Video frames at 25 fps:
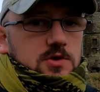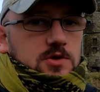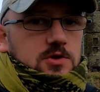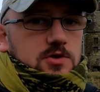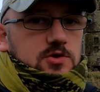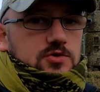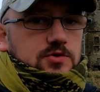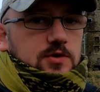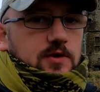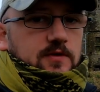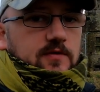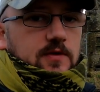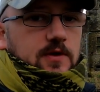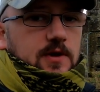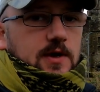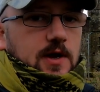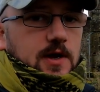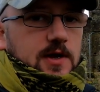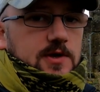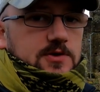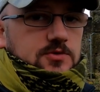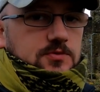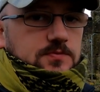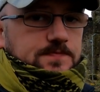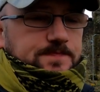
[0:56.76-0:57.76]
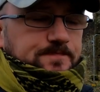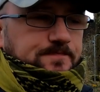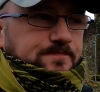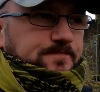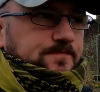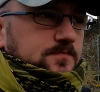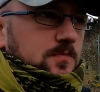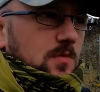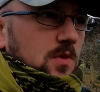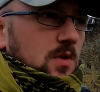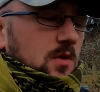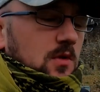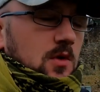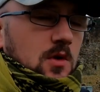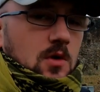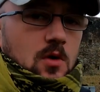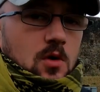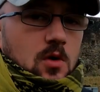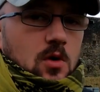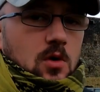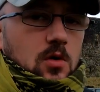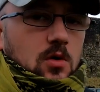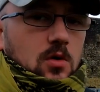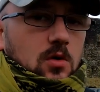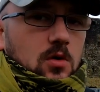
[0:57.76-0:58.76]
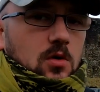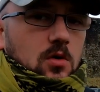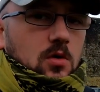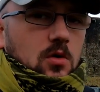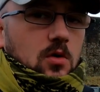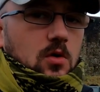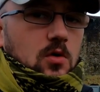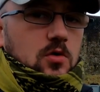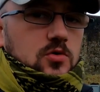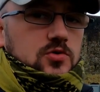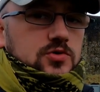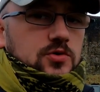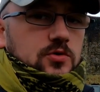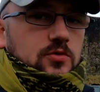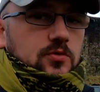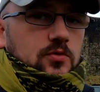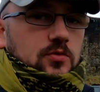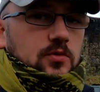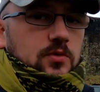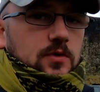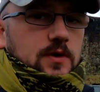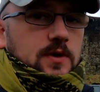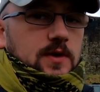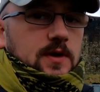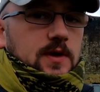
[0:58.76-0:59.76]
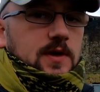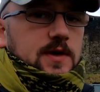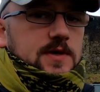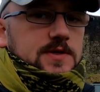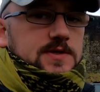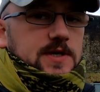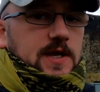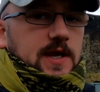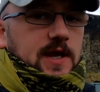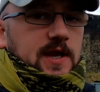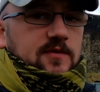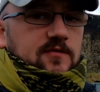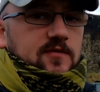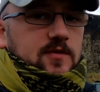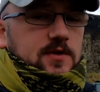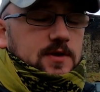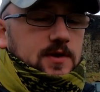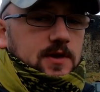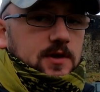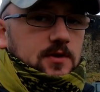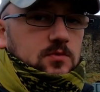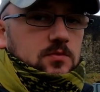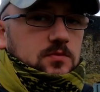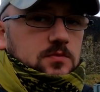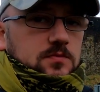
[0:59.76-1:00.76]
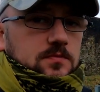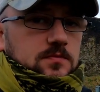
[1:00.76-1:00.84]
Strathaven Castle, also known as Avondale